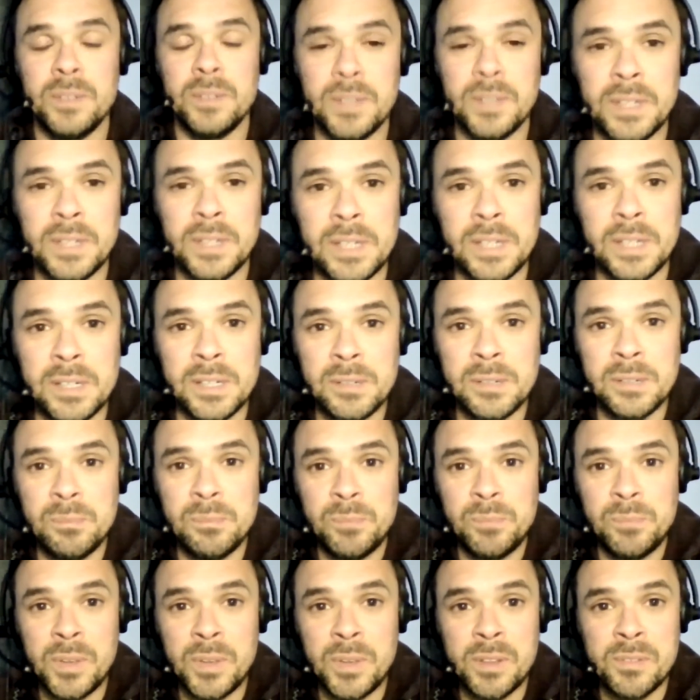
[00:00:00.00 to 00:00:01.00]

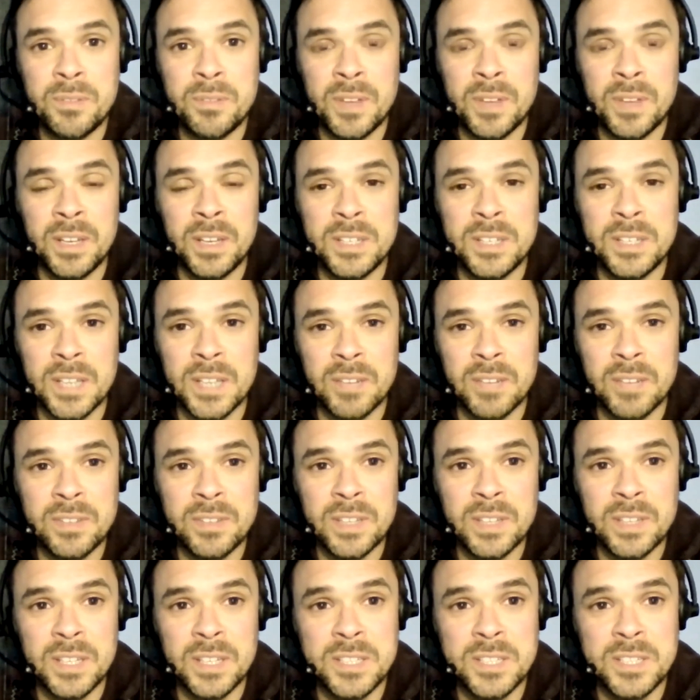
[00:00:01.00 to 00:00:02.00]
But thank you, David.
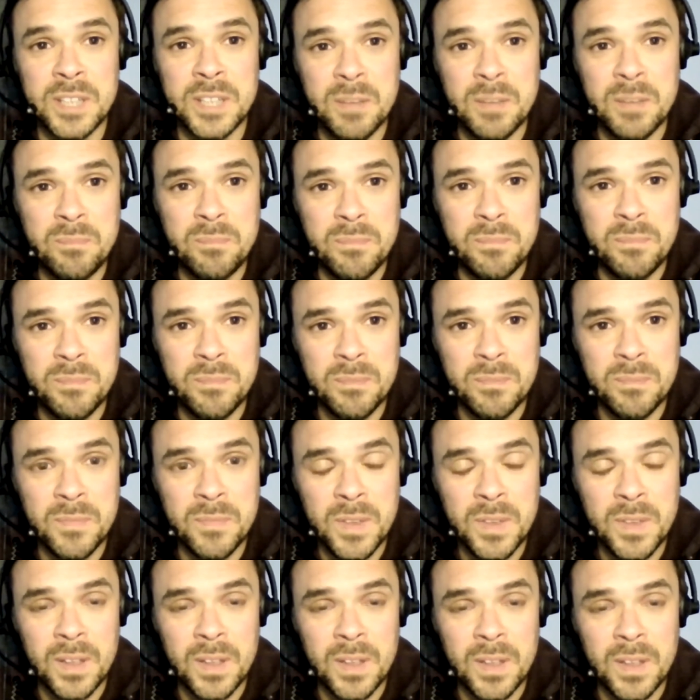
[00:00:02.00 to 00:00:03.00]
Thank you, Tim.
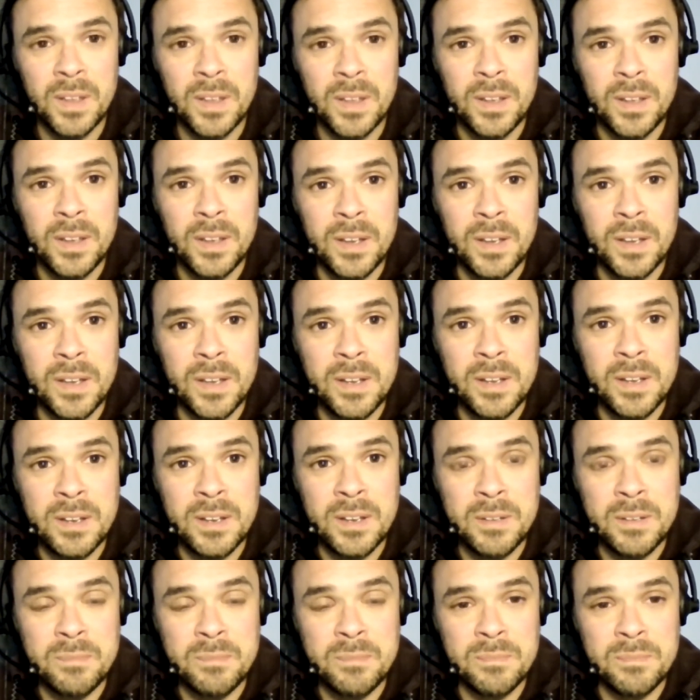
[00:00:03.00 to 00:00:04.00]

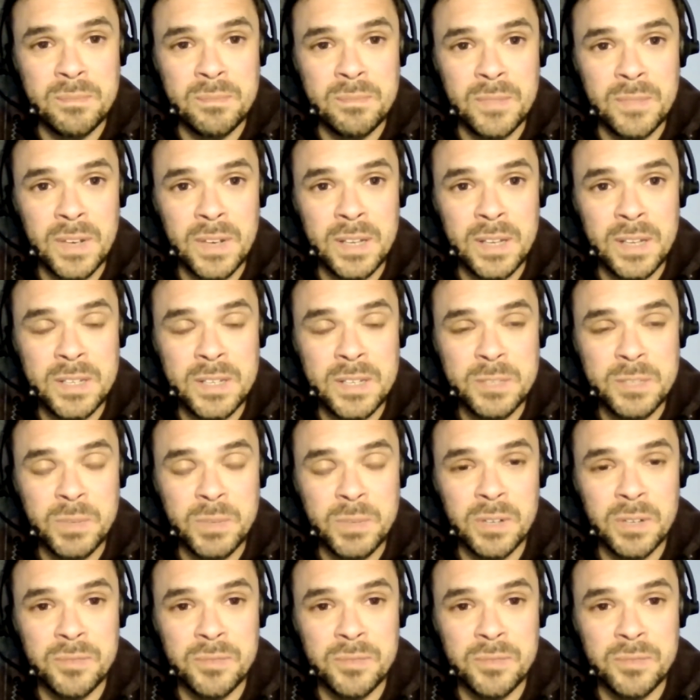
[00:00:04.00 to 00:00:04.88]
And we look